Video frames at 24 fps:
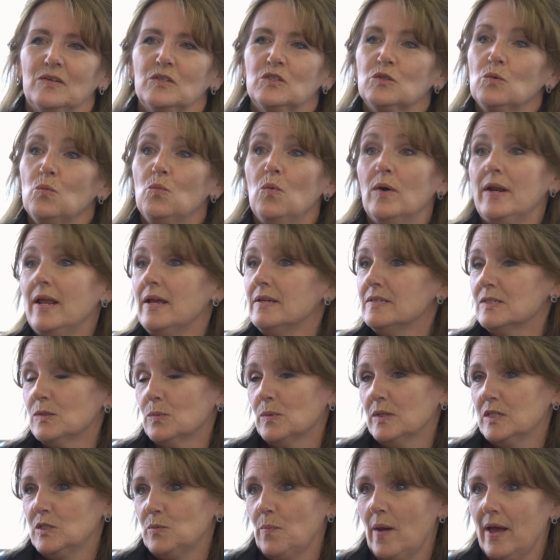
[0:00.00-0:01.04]
So what has the
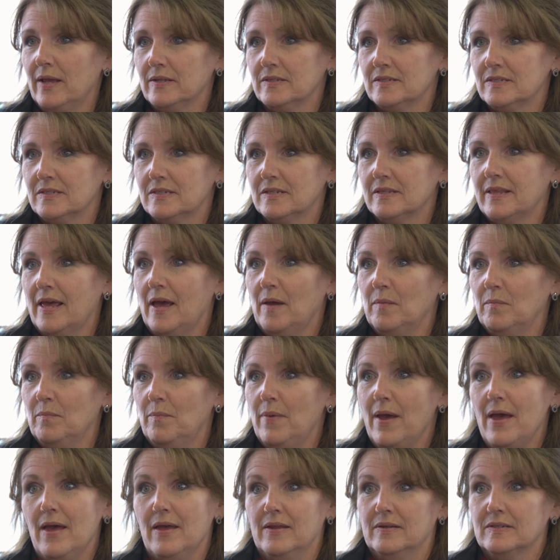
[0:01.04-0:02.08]
response to that
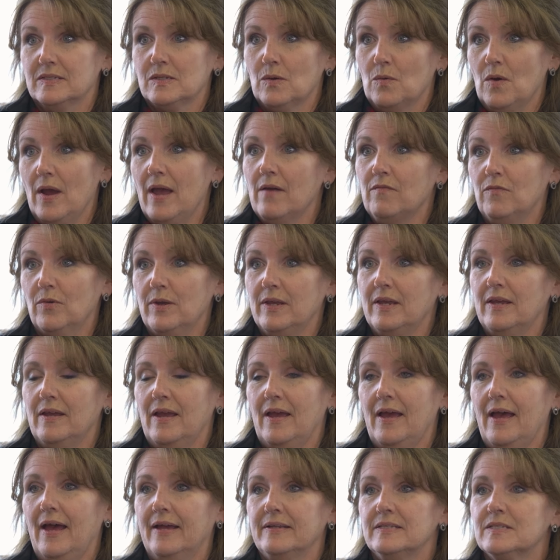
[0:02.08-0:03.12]
been? So have we
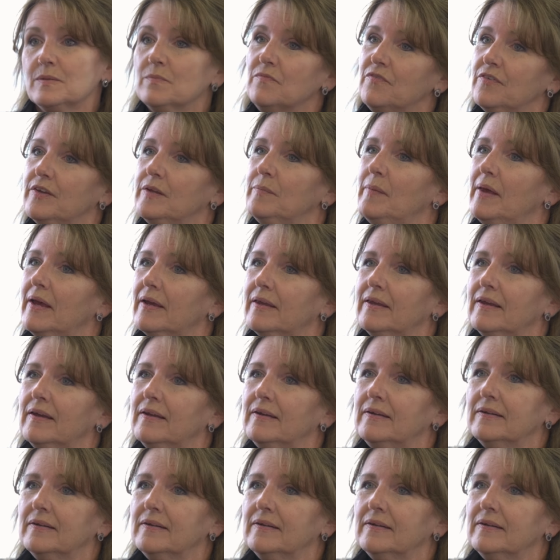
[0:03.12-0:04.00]
had some feedback yet?